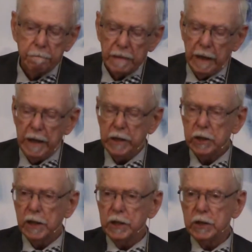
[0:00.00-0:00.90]
He's
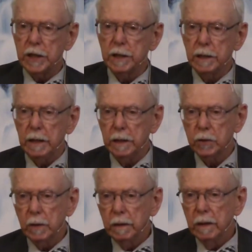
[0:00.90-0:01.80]
listed
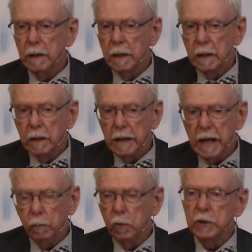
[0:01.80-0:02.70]
in
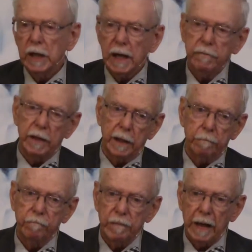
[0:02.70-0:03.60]
Hebrews 11
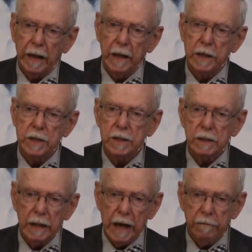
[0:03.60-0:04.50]
as
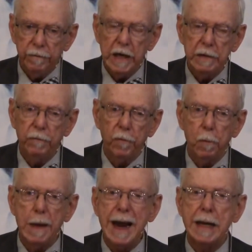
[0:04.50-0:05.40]
a faithful
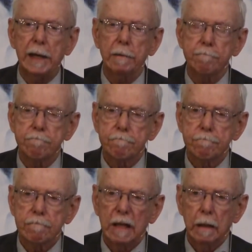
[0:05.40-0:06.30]
man.
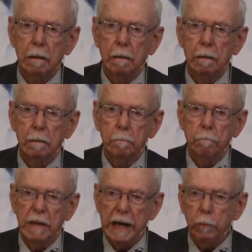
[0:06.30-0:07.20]

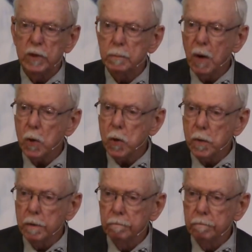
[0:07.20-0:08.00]
He was murdered.